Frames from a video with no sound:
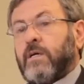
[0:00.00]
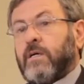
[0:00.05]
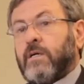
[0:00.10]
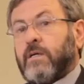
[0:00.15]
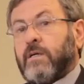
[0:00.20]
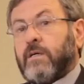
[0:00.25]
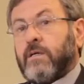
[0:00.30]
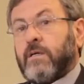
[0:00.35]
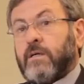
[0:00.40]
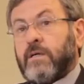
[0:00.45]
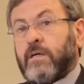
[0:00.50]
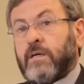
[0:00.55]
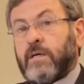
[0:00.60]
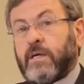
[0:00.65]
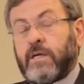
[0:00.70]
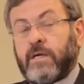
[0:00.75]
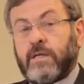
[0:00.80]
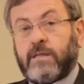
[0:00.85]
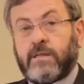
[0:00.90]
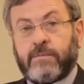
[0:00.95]

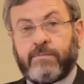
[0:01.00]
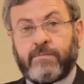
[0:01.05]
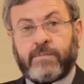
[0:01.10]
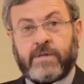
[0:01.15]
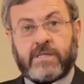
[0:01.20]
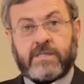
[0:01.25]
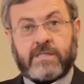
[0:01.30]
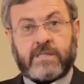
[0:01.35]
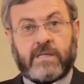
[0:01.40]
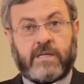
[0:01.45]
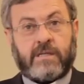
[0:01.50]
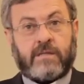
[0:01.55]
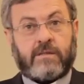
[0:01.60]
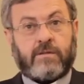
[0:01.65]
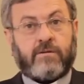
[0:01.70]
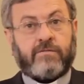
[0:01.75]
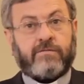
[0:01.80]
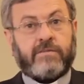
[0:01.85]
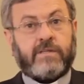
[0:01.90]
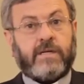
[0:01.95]

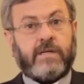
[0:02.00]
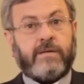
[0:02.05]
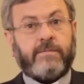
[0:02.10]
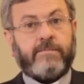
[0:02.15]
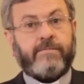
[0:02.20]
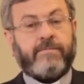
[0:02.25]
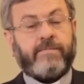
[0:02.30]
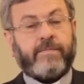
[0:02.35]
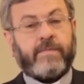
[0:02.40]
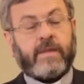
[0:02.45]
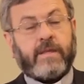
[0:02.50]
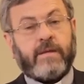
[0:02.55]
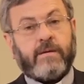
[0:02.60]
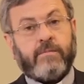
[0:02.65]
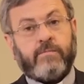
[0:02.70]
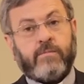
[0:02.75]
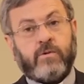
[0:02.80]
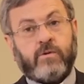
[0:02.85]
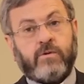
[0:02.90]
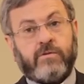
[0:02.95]
80% of them
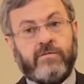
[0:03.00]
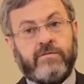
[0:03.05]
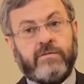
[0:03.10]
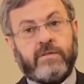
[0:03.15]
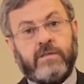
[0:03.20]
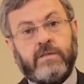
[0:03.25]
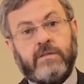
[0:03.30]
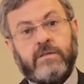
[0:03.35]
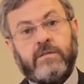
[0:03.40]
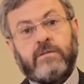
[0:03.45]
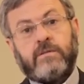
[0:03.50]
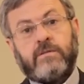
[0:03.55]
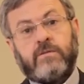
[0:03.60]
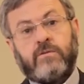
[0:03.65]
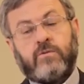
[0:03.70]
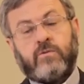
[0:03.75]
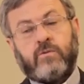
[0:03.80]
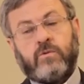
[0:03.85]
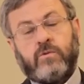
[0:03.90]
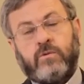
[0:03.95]
moved
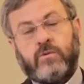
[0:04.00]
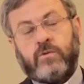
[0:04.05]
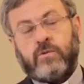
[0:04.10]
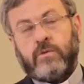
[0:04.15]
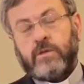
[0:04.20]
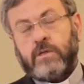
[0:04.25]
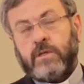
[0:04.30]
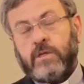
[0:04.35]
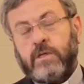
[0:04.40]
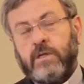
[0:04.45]
to